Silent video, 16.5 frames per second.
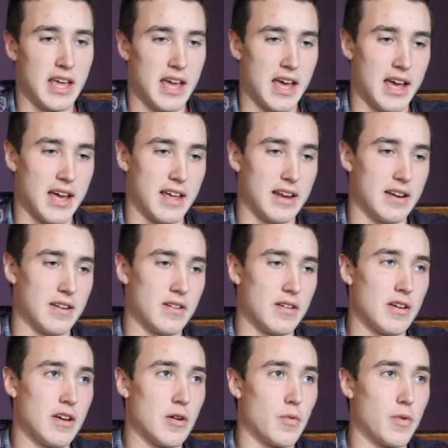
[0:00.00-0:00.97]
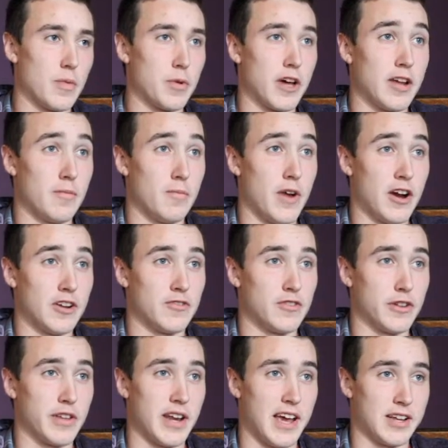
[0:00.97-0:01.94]
and we played
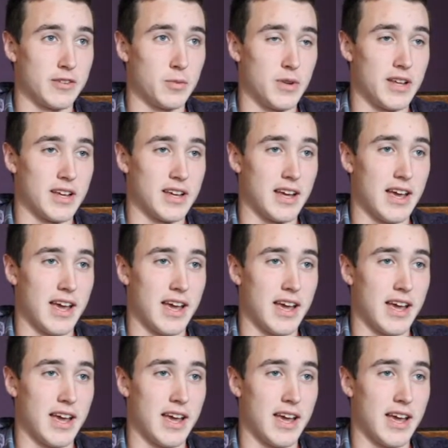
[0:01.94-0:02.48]
Marysville the next week,